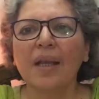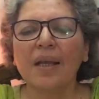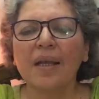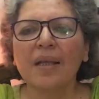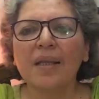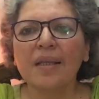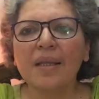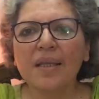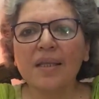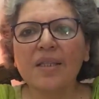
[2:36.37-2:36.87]

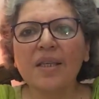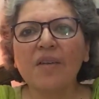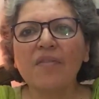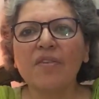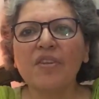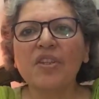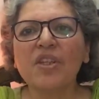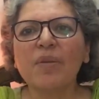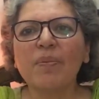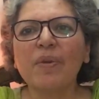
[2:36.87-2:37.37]
This year we
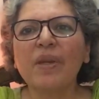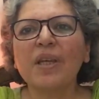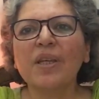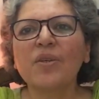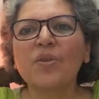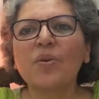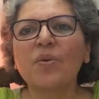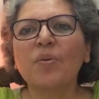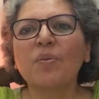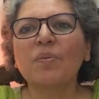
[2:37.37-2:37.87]
shall be at
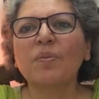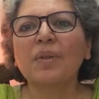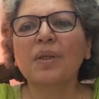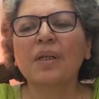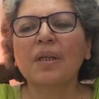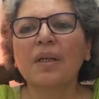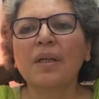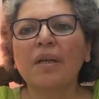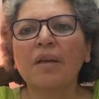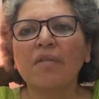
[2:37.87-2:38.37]
home.
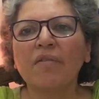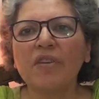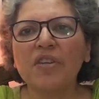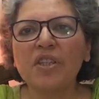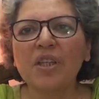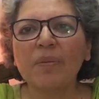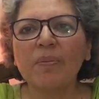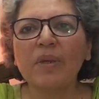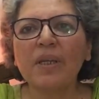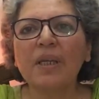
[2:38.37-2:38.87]
We
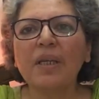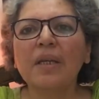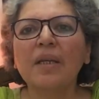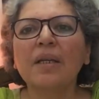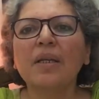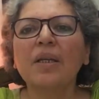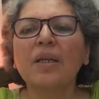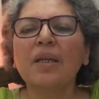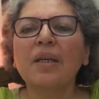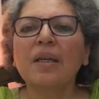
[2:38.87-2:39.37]
shall be
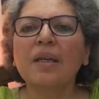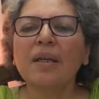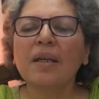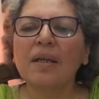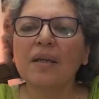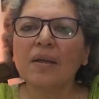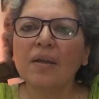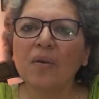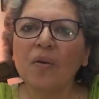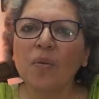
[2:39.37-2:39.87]

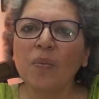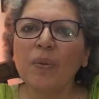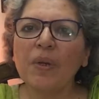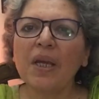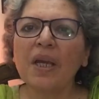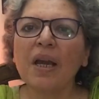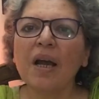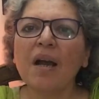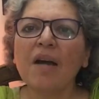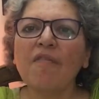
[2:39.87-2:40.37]

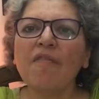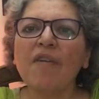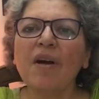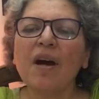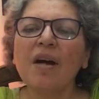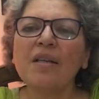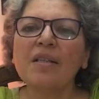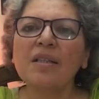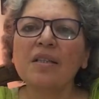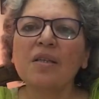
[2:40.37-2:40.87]
opening our
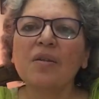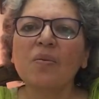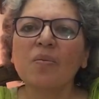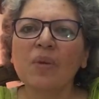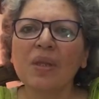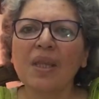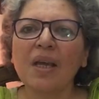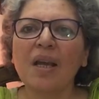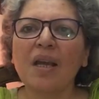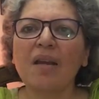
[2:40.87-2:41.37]
fast
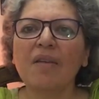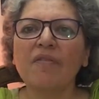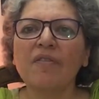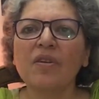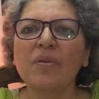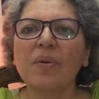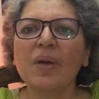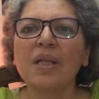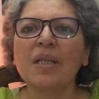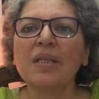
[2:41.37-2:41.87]
with our loved
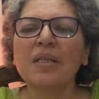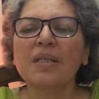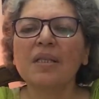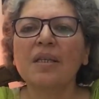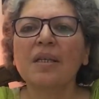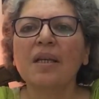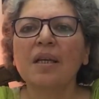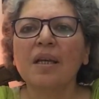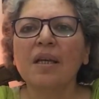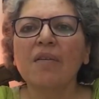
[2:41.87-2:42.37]
ones,
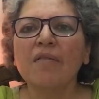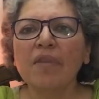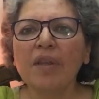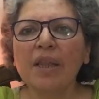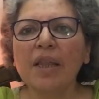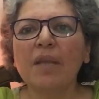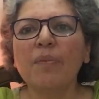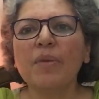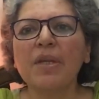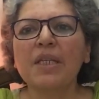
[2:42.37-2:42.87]
with
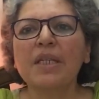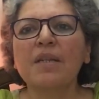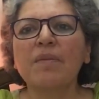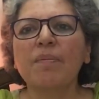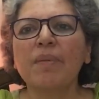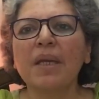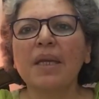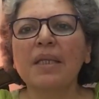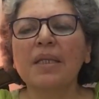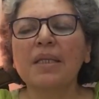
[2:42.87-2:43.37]
limited
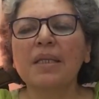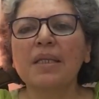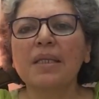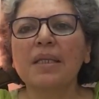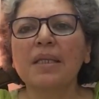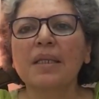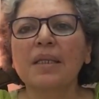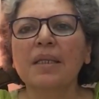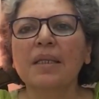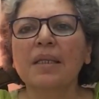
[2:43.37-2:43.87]
means.
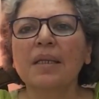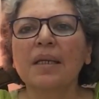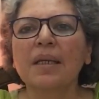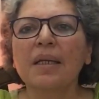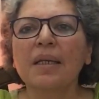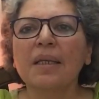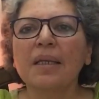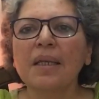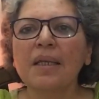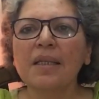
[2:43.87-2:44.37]

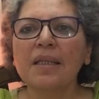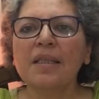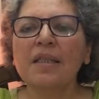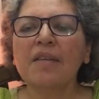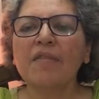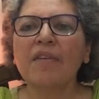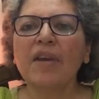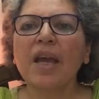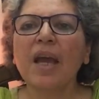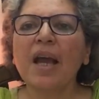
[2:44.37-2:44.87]
This is the
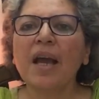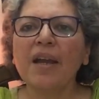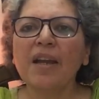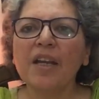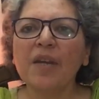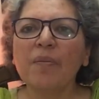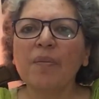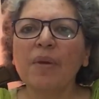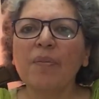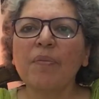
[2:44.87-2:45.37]
way I
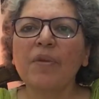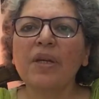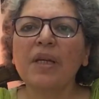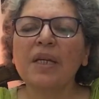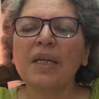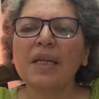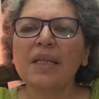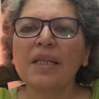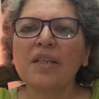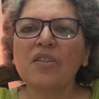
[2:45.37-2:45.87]
remember it
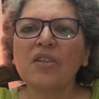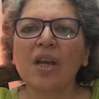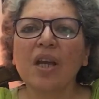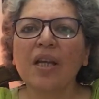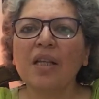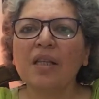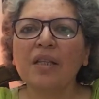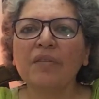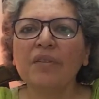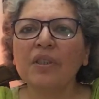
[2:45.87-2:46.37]
as a
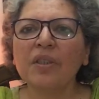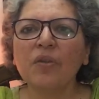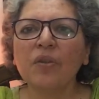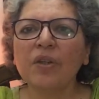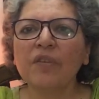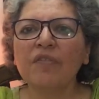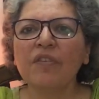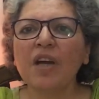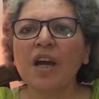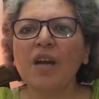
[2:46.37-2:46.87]
child. There were no
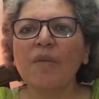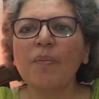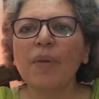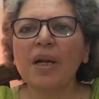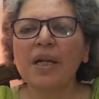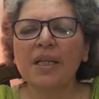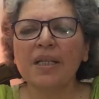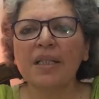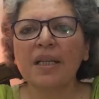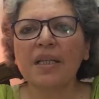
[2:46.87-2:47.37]
iftar
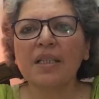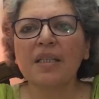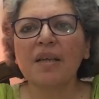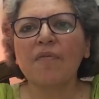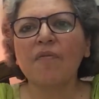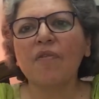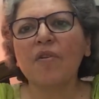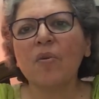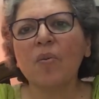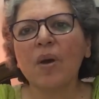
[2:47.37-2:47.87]
parties
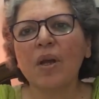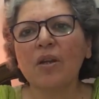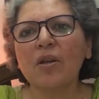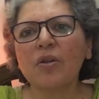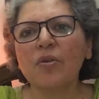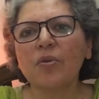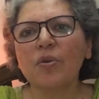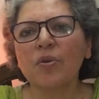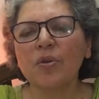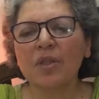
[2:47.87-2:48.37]
except for one or
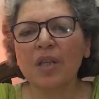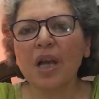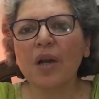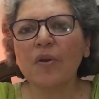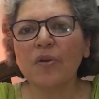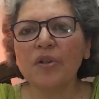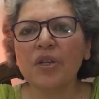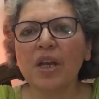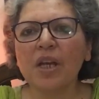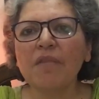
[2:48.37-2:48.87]
two roza
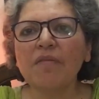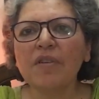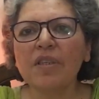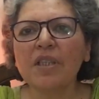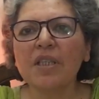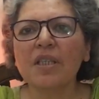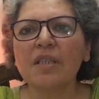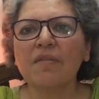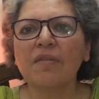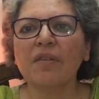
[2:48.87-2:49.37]
kushai, which
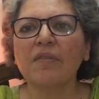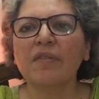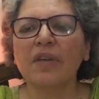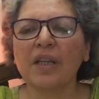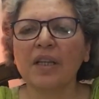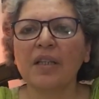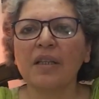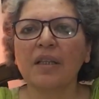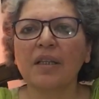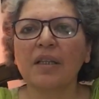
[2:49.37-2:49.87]
is when
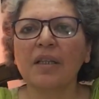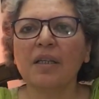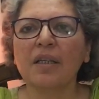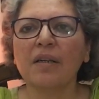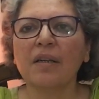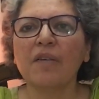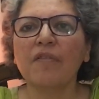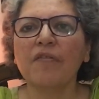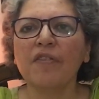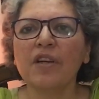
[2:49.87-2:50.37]

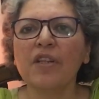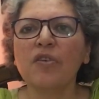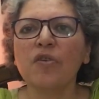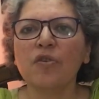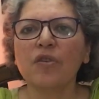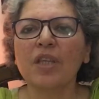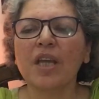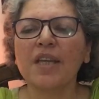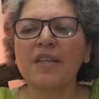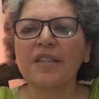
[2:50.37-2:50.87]
the first
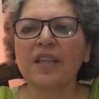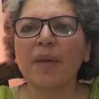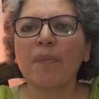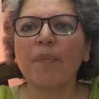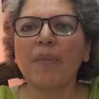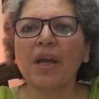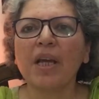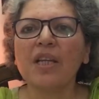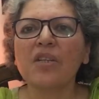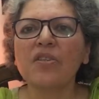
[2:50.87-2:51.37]
roza is kept
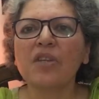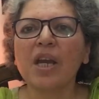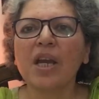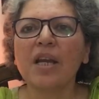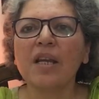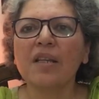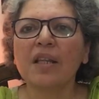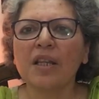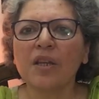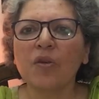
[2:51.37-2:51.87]
by a child,
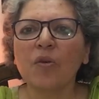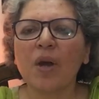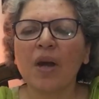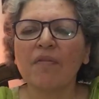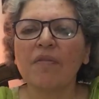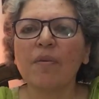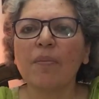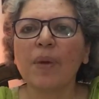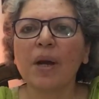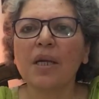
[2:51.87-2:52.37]
then you have
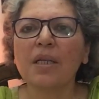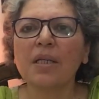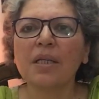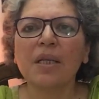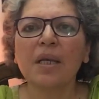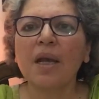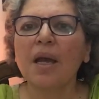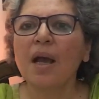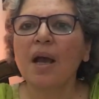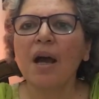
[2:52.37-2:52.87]
a party.
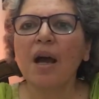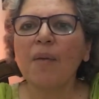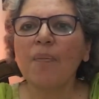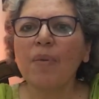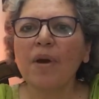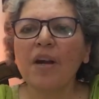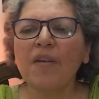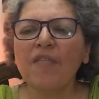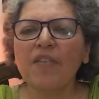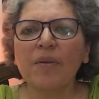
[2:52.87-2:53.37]

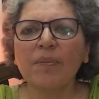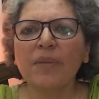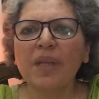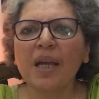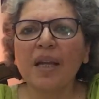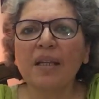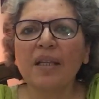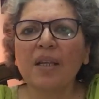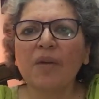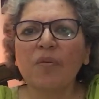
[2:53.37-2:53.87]
Apart from
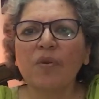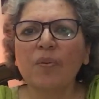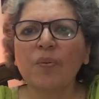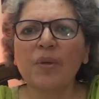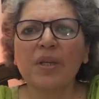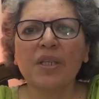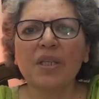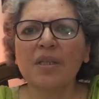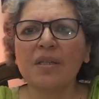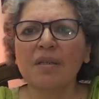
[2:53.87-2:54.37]
that, there would be
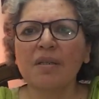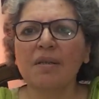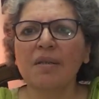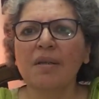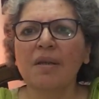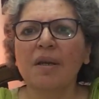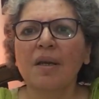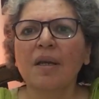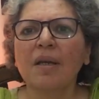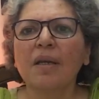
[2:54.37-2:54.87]
just
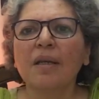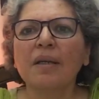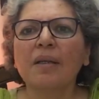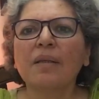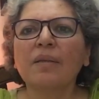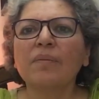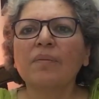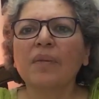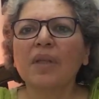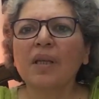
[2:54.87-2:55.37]

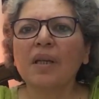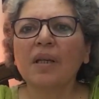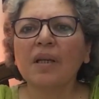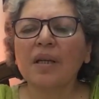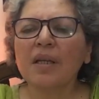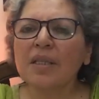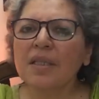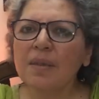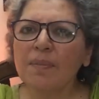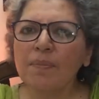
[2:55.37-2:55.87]
a
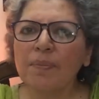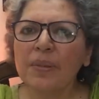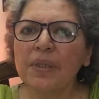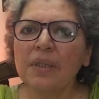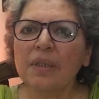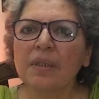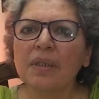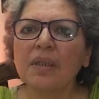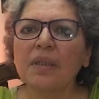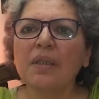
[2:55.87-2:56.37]

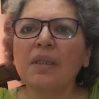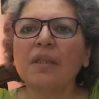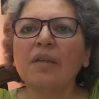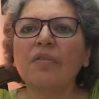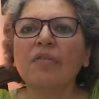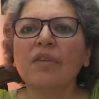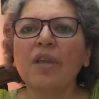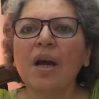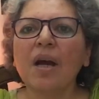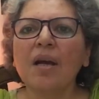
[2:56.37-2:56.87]
simple
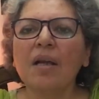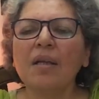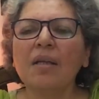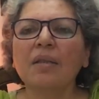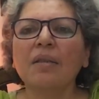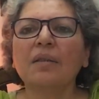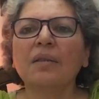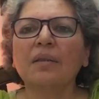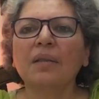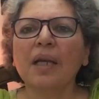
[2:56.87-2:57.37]
iftar,
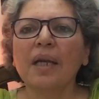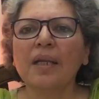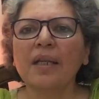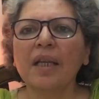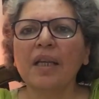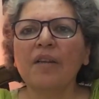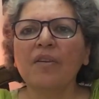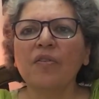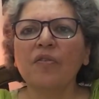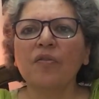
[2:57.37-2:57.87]
and
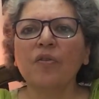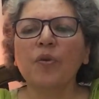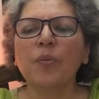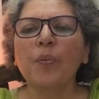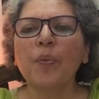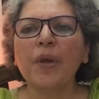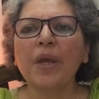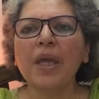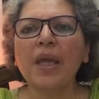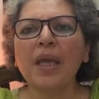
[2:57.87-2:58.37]
then you would
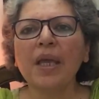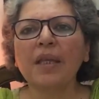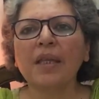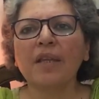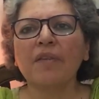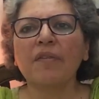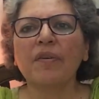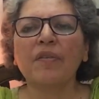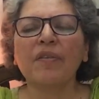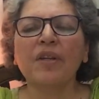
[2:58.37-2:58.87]
pray, and then
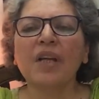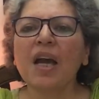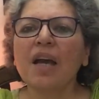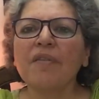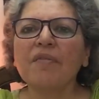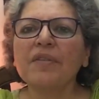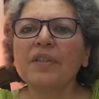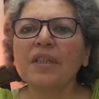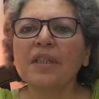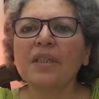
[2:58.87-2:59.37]
we would
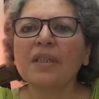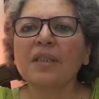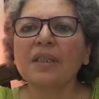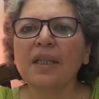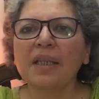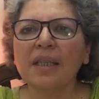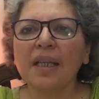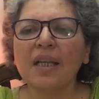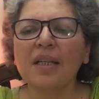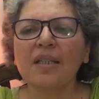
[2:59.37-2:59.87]
have dinner,
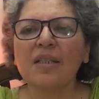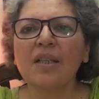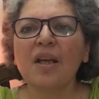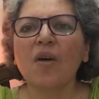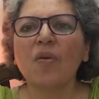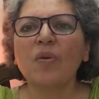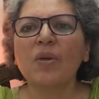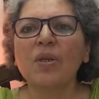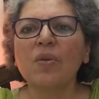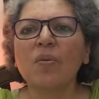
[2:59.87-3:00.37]
and that is
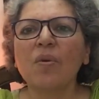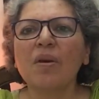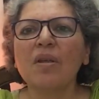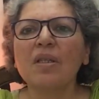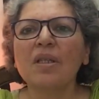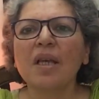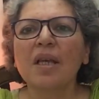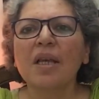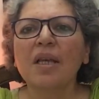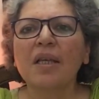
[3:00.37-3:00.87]
how it was.
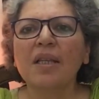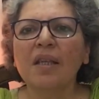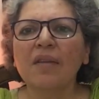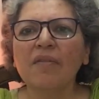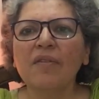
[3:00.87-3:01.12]
There were